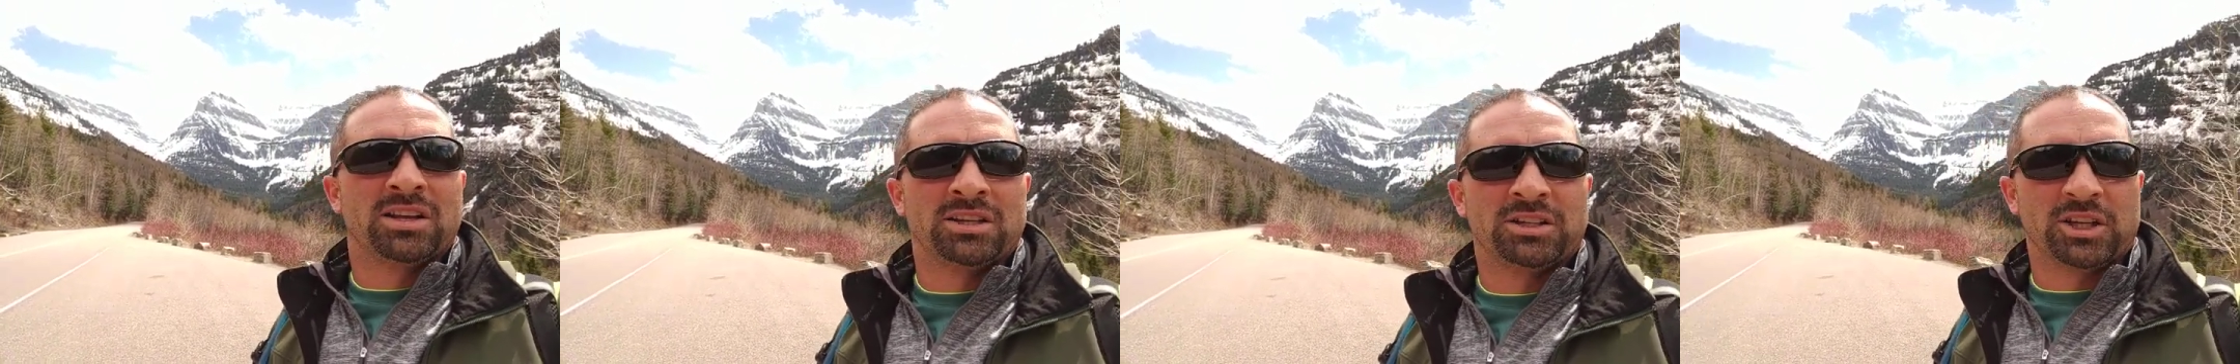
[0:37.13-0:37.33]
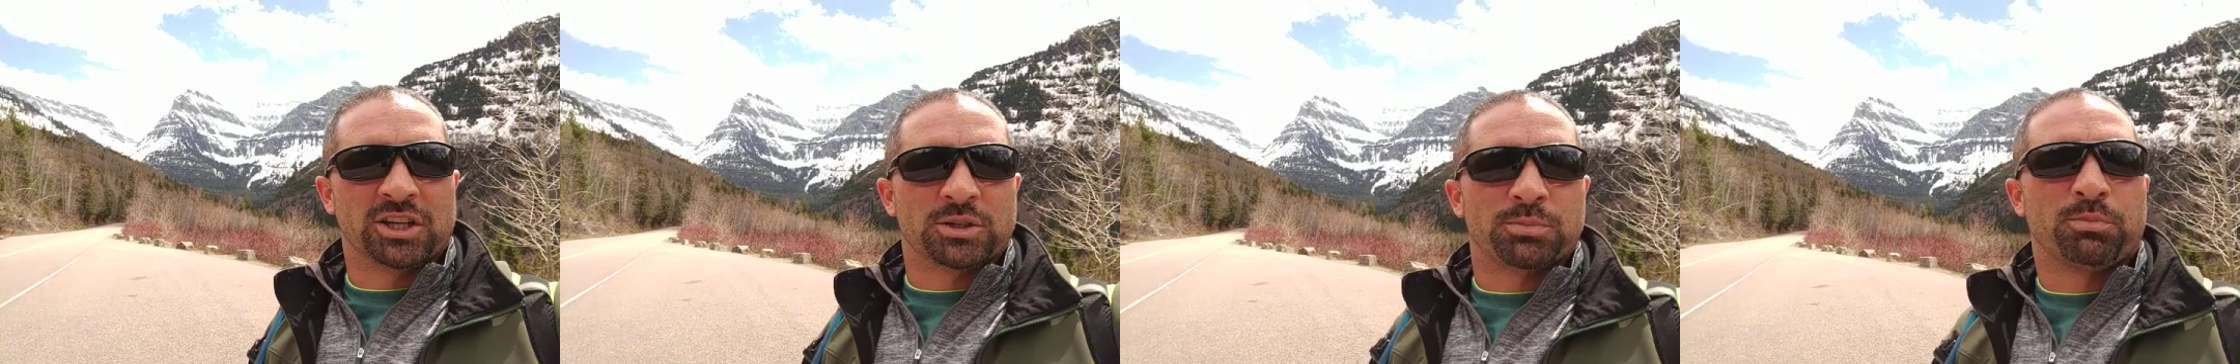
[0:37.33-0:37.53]

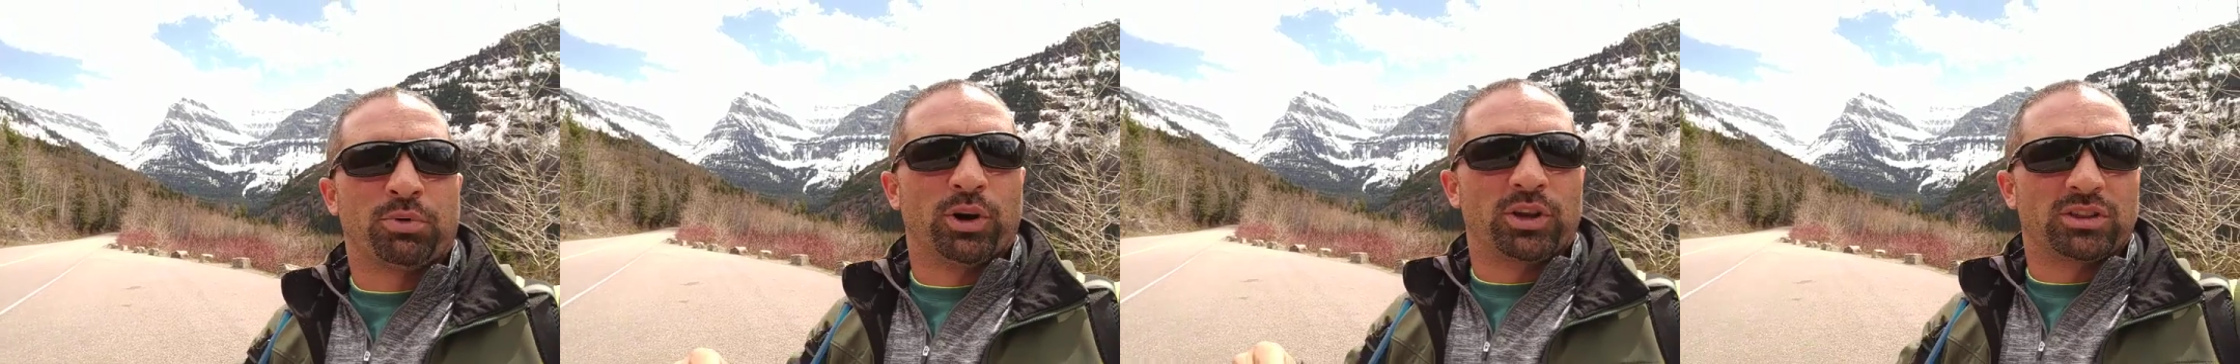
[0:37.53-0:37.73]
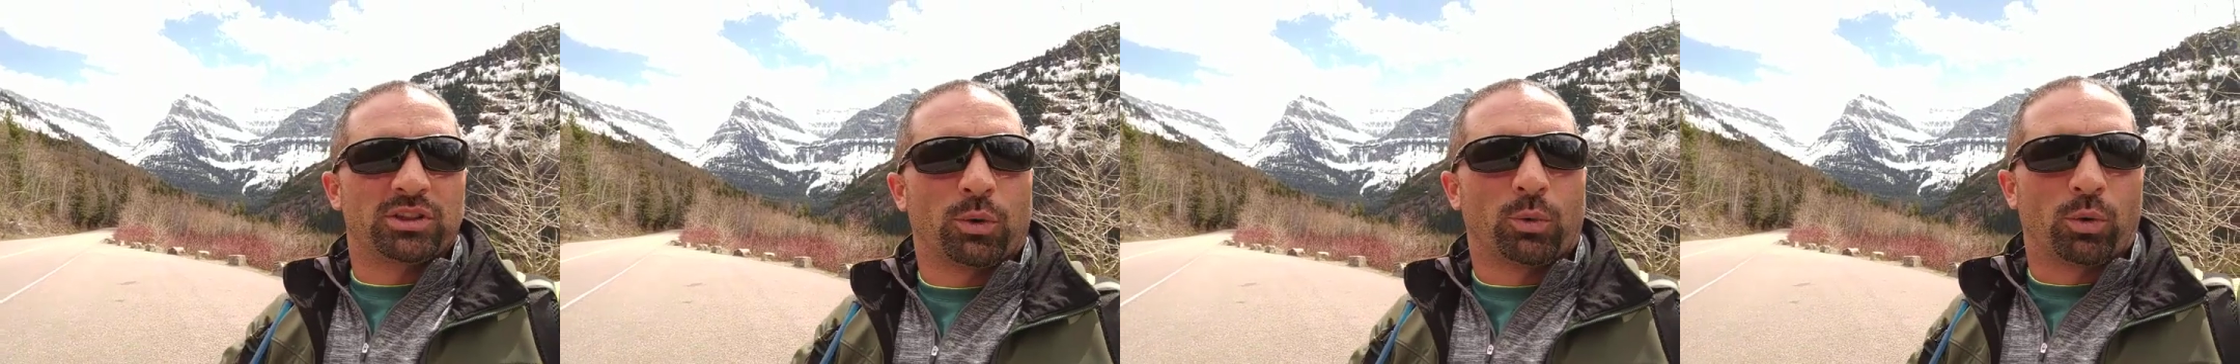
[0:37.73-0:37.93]
just
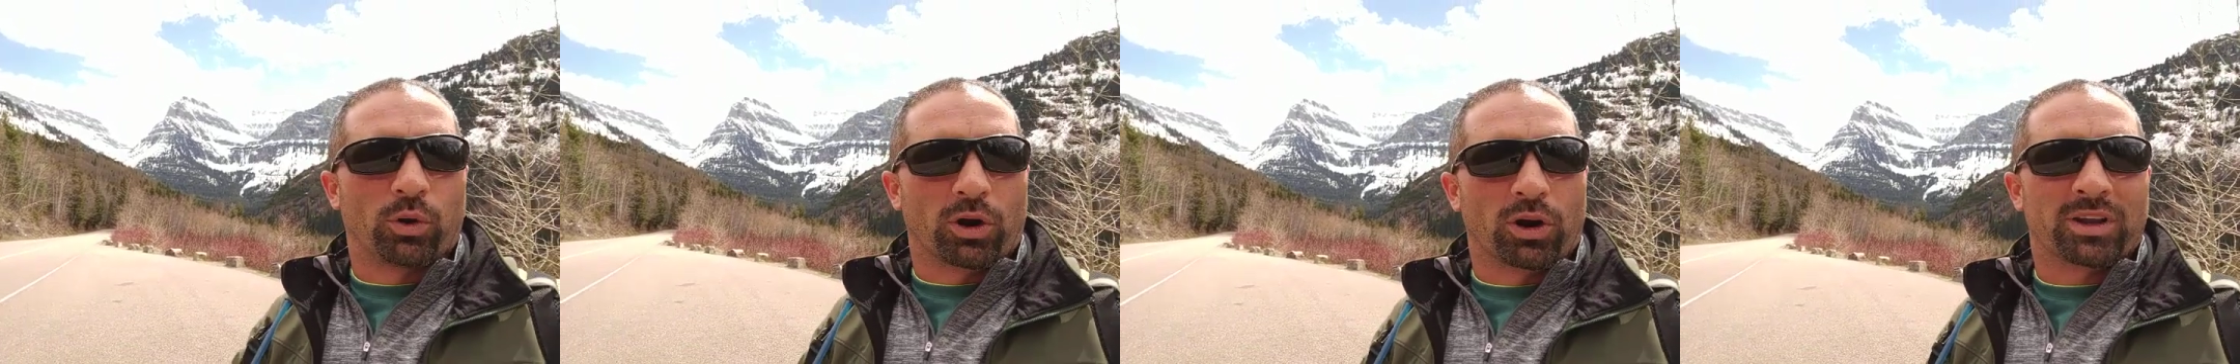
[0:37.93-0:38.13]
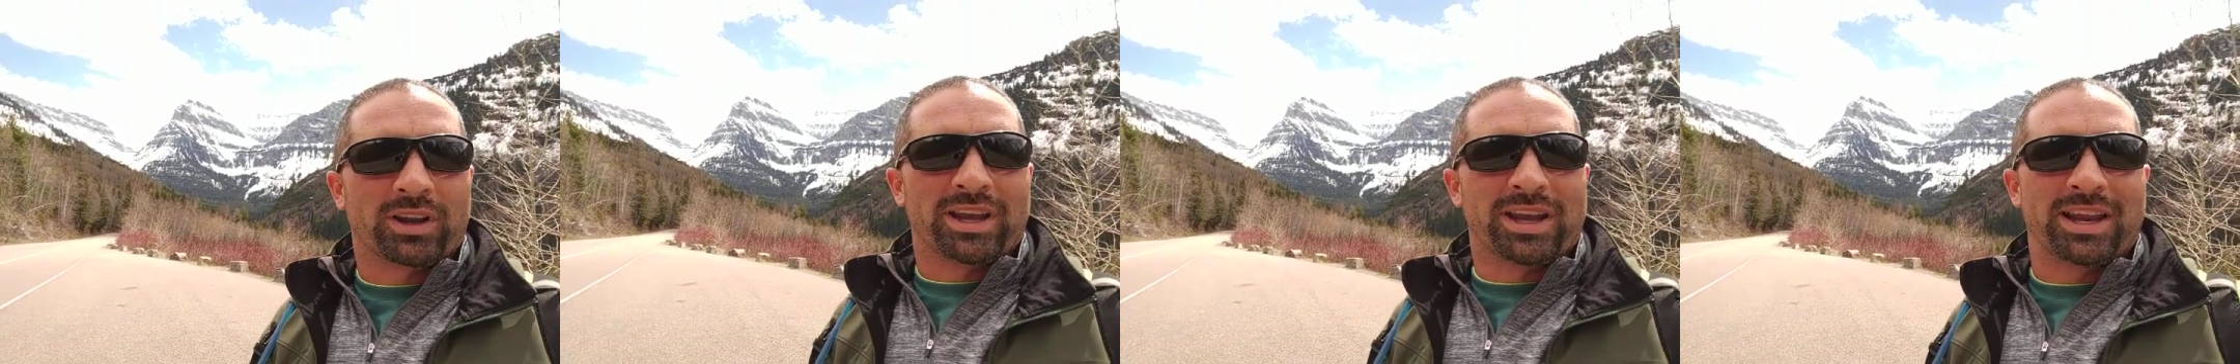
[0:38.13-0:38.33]
put the
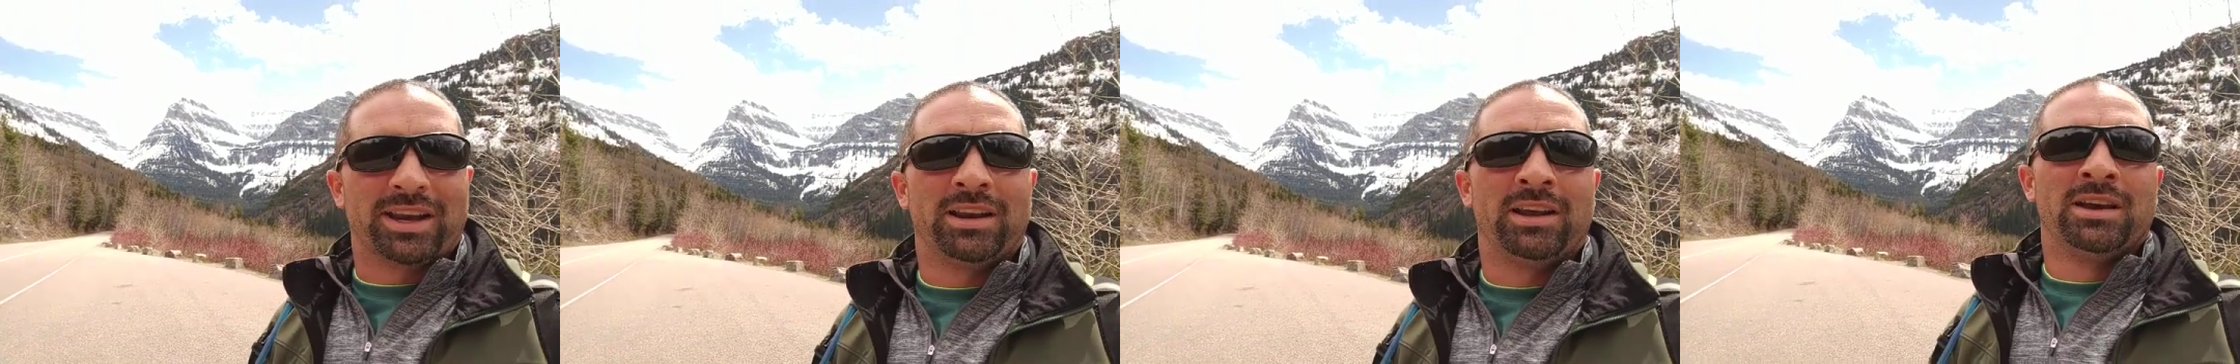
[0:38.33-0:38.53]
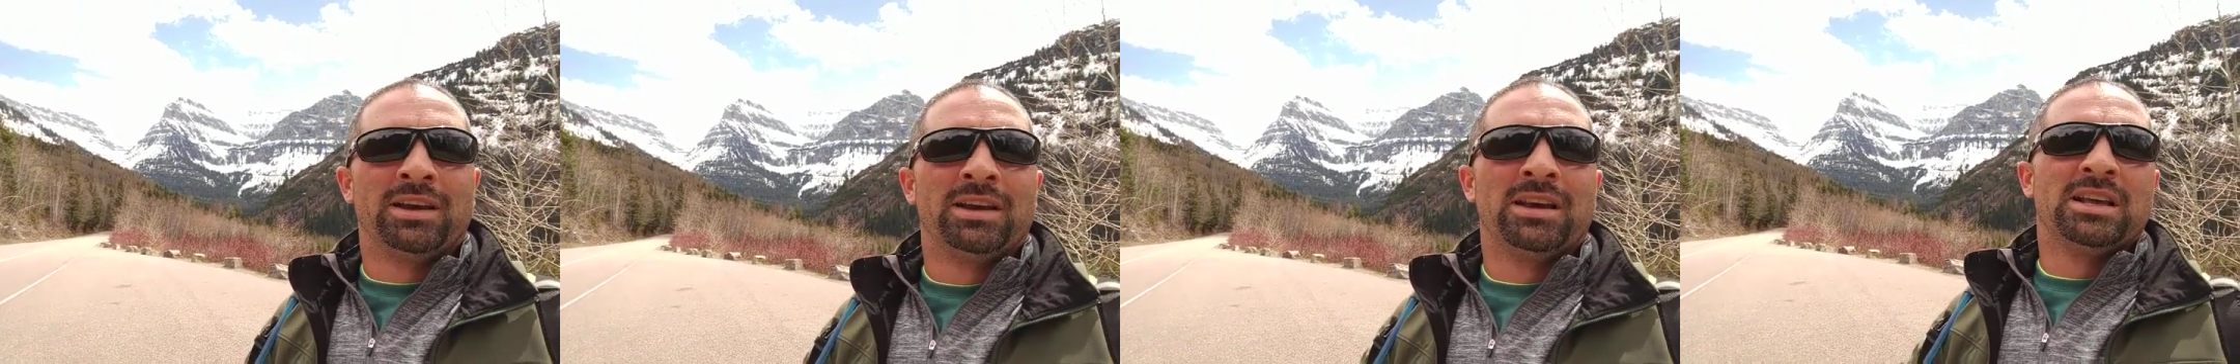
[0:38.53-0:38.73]
work in